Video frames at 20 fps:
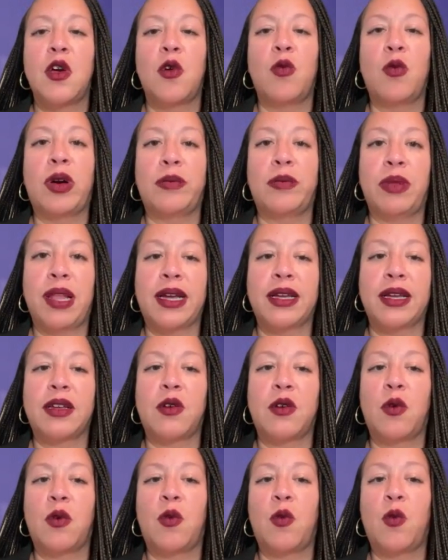one black,
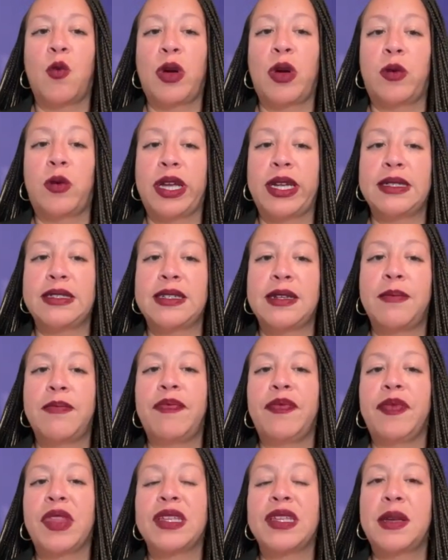one white,
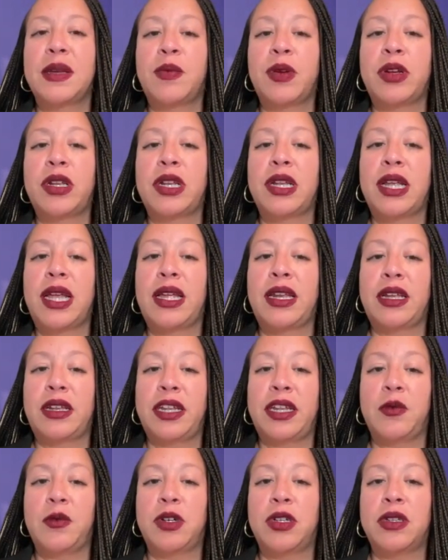separate and
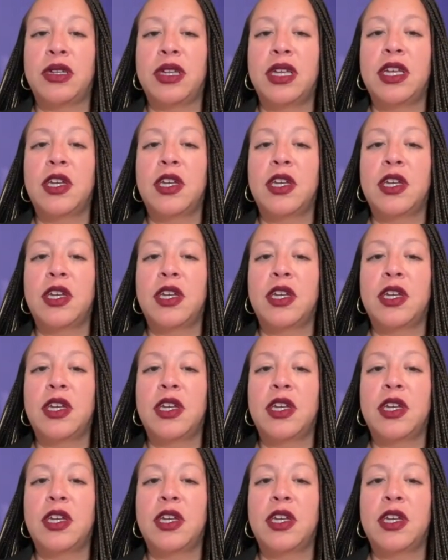unequal,